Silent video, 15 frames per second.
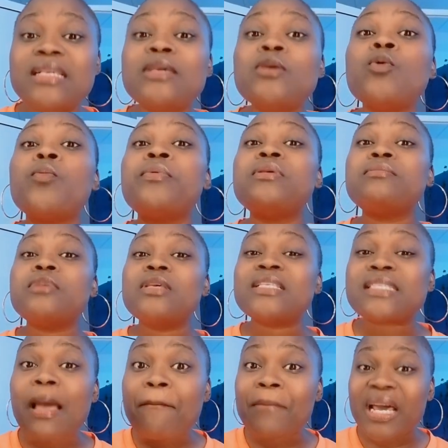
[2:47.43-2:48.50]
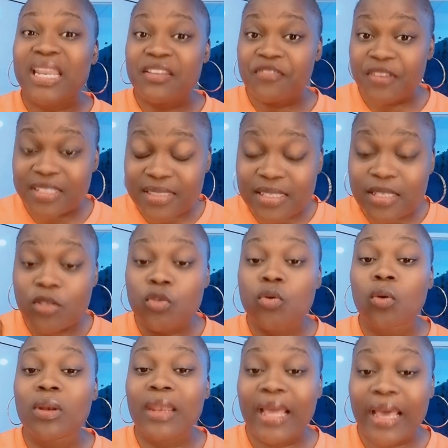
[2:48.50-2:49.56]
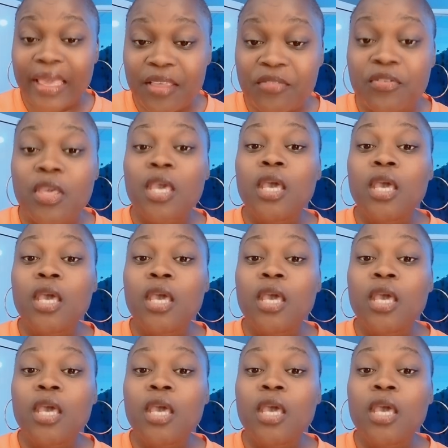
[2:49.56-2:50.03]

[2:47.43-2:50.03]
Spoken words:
it start manifesting in your life.